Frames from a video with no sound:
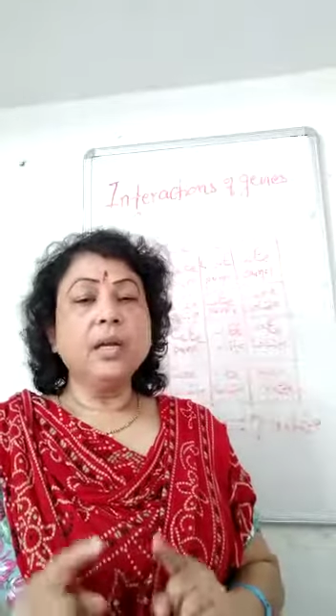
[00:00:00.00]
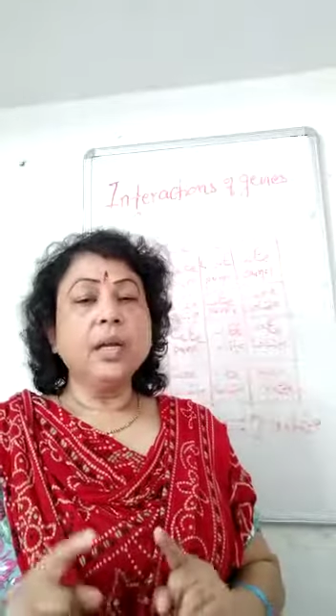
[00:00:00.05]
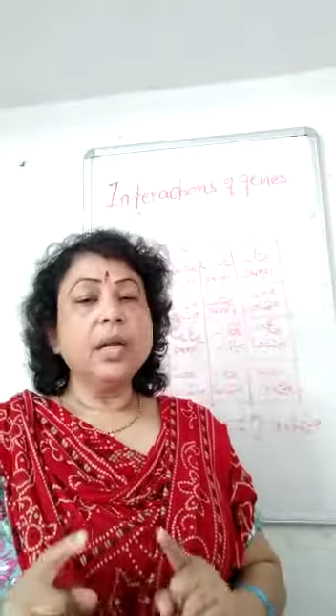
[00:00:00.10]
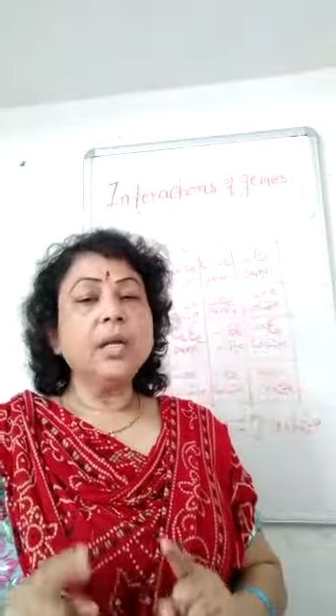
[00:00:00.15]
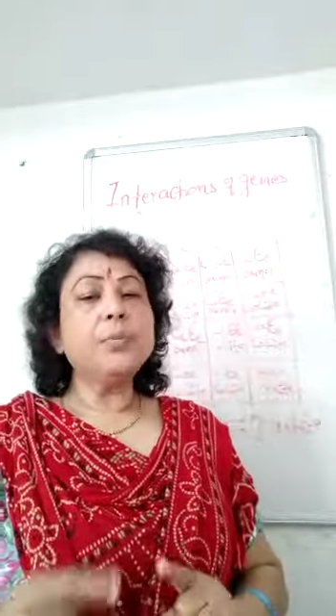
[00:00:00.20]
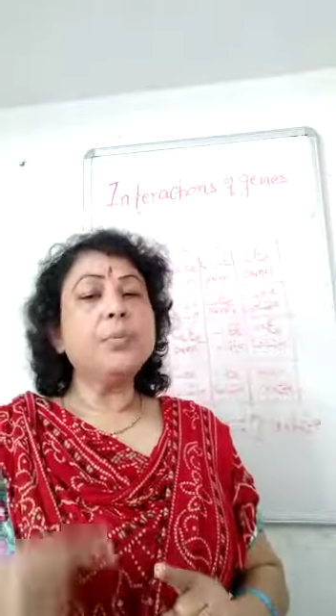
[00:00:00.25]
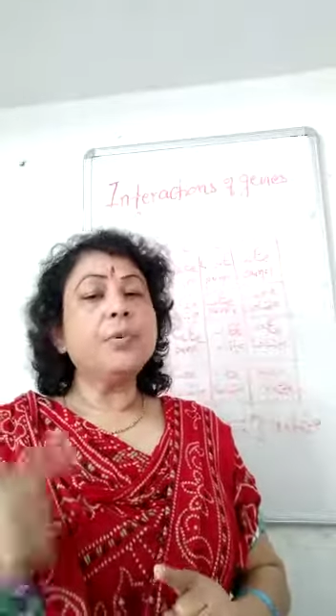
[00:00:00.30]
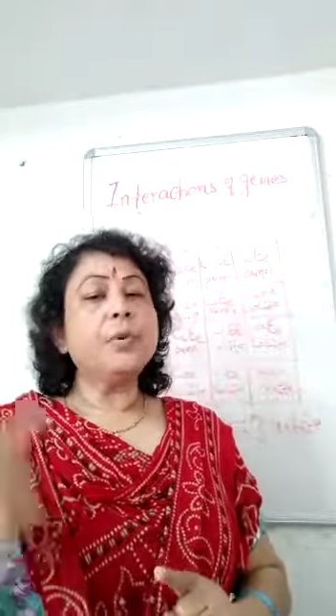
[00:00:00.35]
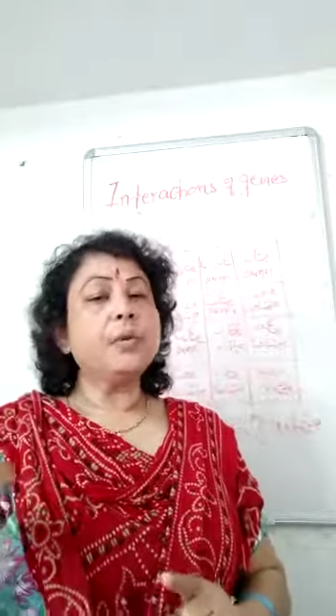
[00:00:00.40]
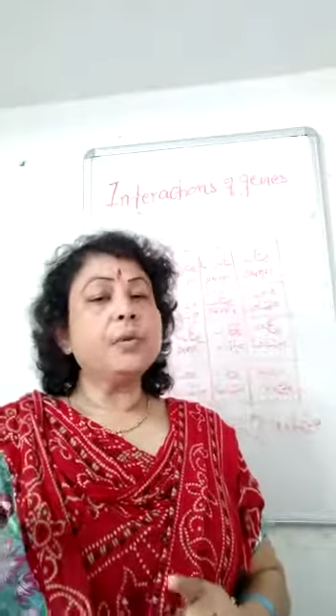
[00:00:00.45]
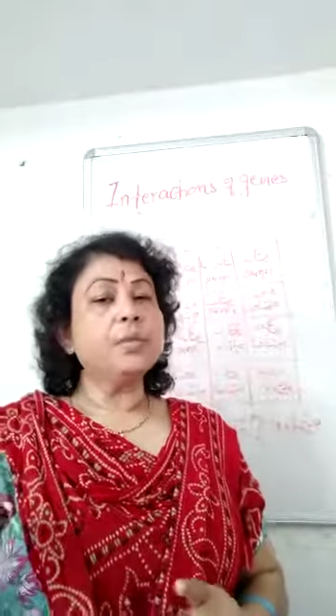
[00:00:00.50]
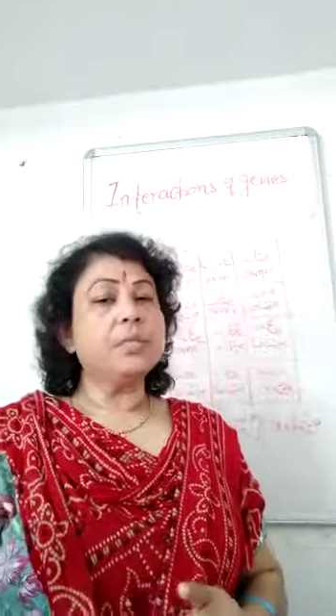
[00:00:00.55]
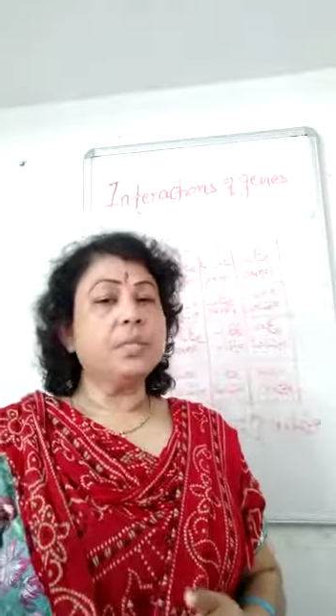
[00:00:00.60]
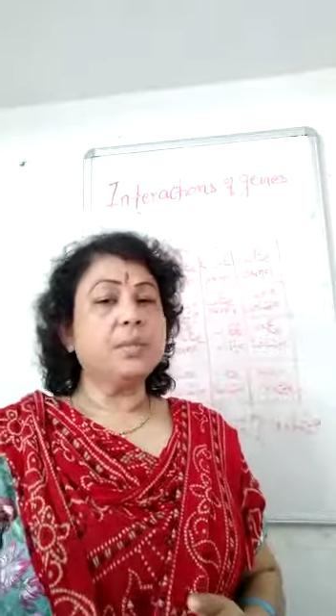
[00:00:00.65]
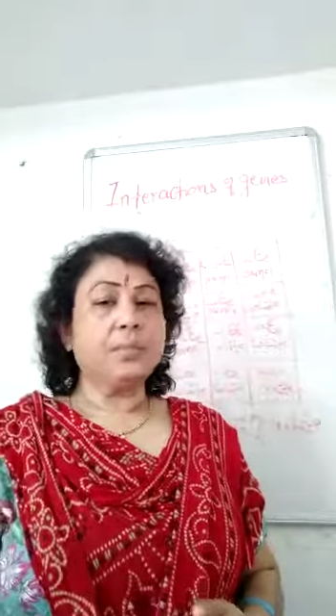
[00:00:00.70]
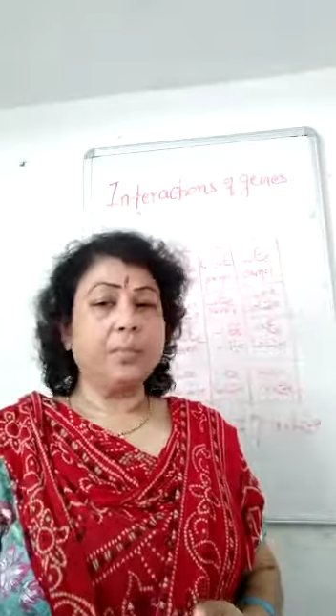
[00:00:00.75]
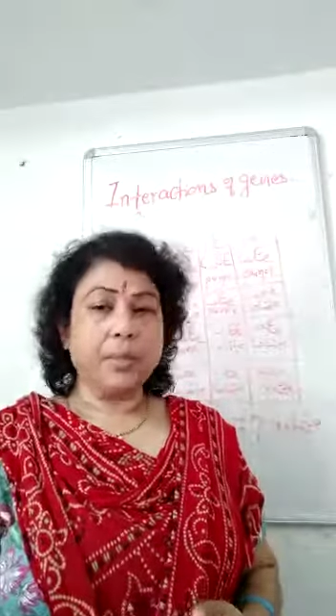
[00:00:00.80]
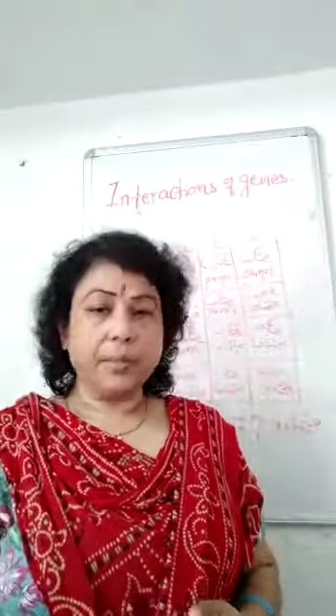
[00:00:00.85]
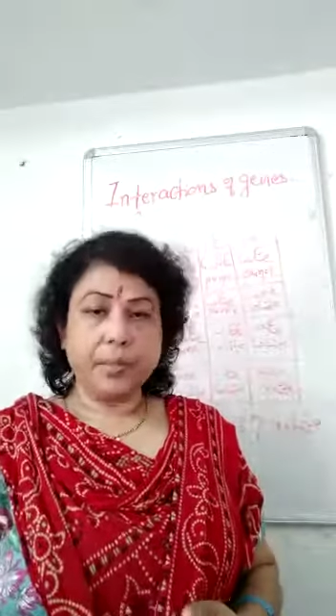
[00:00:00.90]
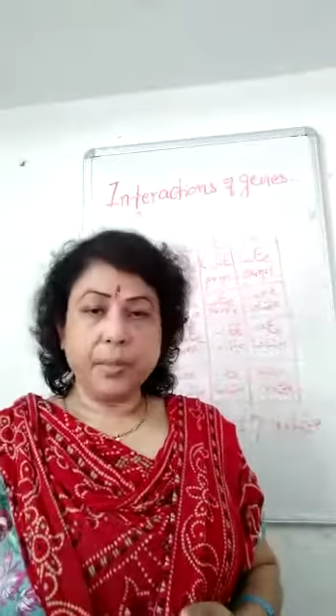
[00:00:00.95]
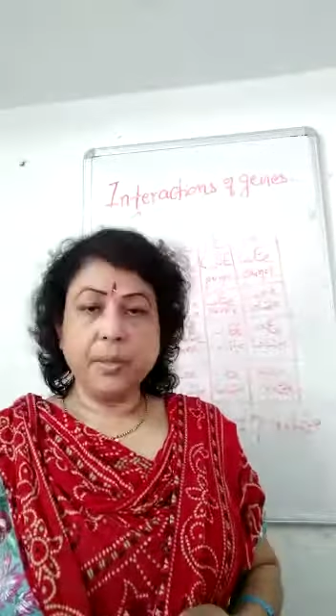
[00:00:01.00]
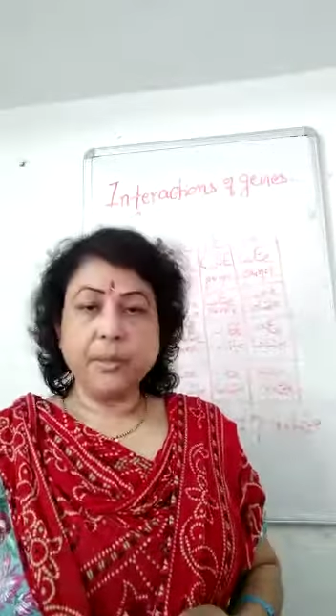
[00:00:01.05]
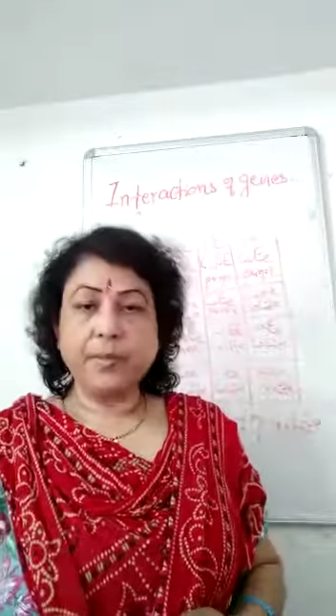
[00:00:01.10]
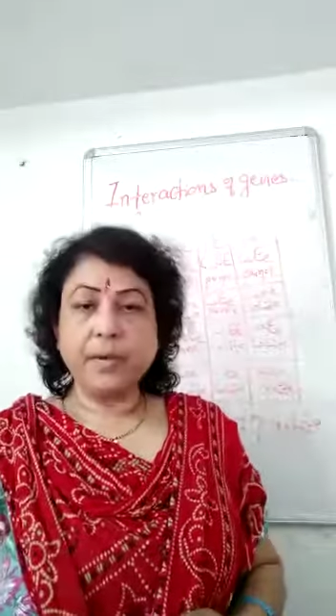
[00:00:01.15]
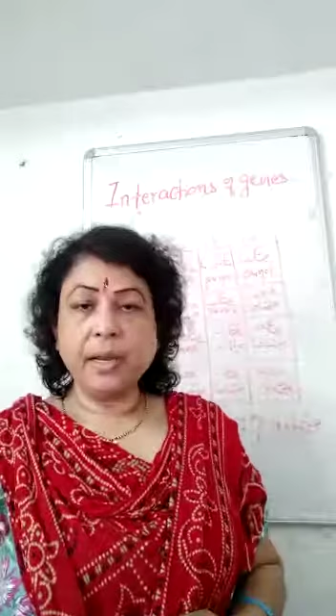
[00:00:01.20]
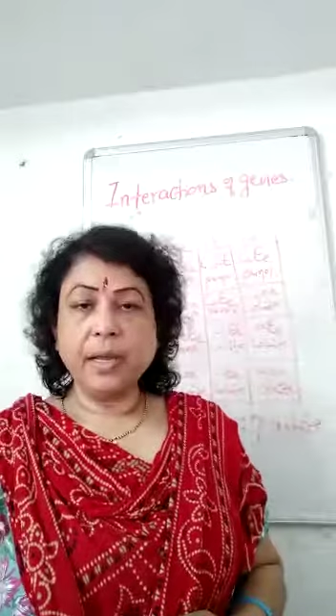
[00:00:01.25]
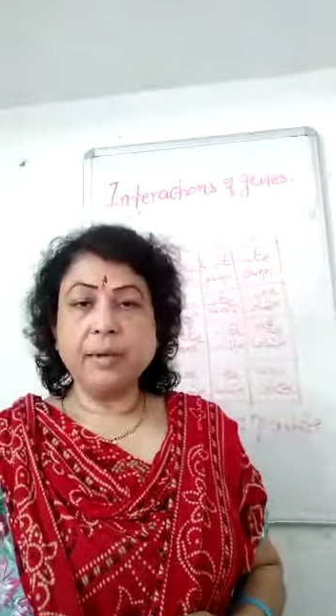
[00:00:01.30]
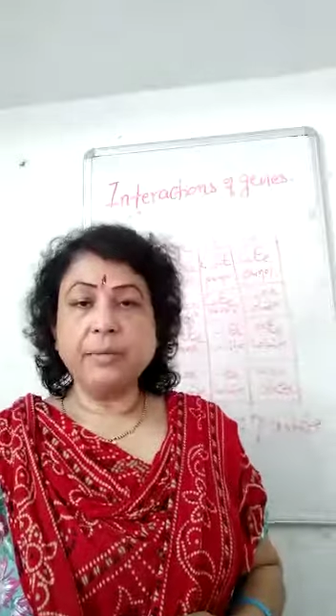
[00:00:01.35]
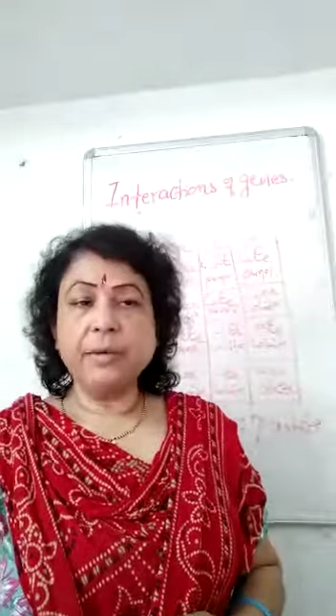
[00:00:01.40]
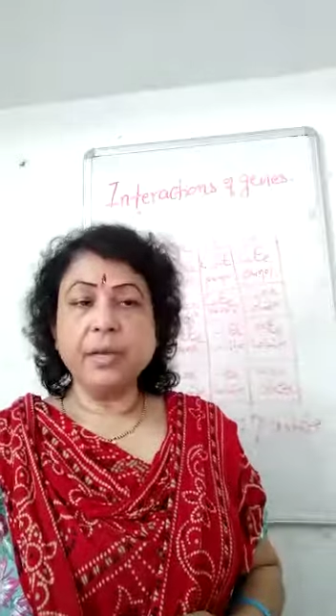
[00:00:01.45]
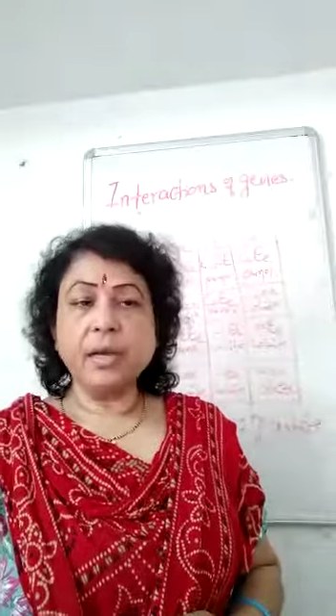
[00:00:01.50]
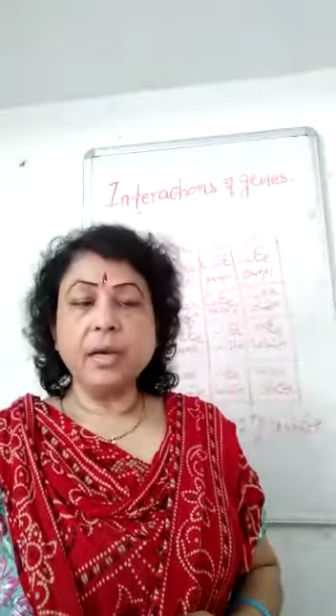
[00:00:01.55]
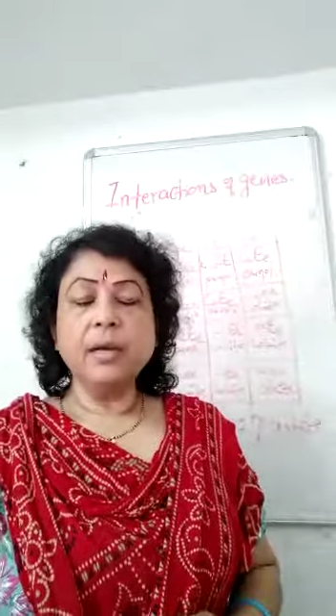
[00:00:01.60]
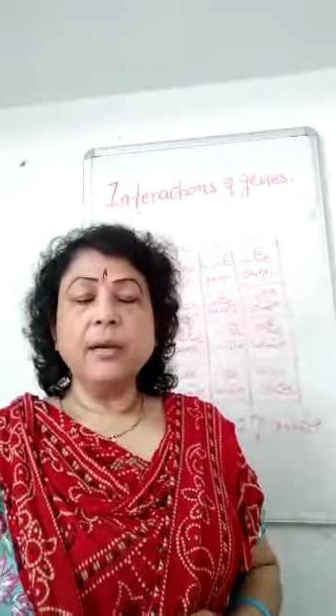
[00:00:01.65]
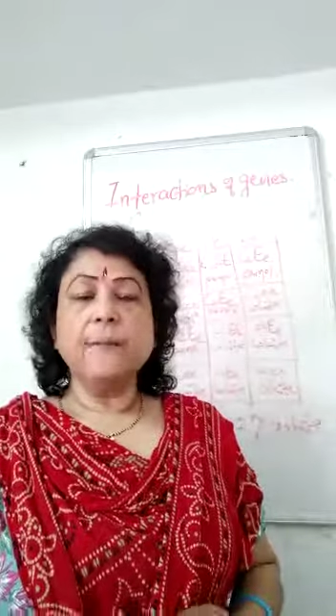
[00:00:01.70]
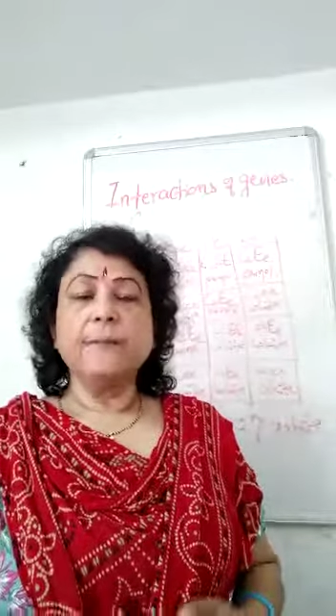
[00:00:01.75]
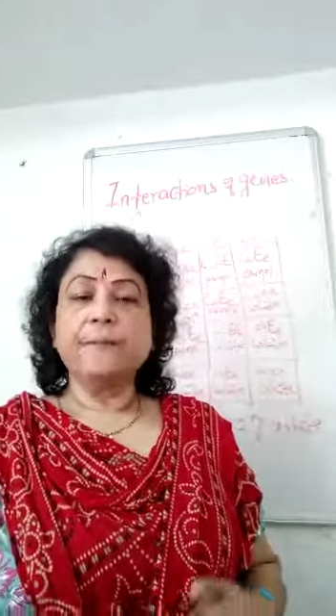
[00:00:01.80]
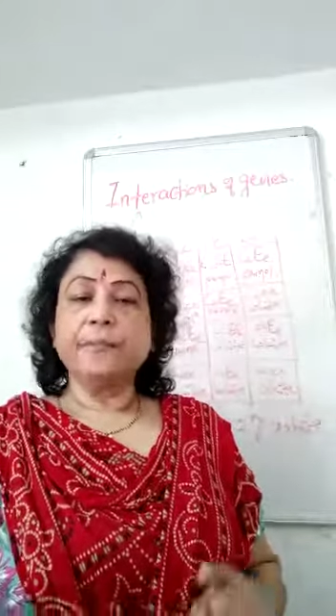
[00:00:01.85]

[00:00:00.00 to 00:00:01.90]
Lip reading: it produces the purple flower.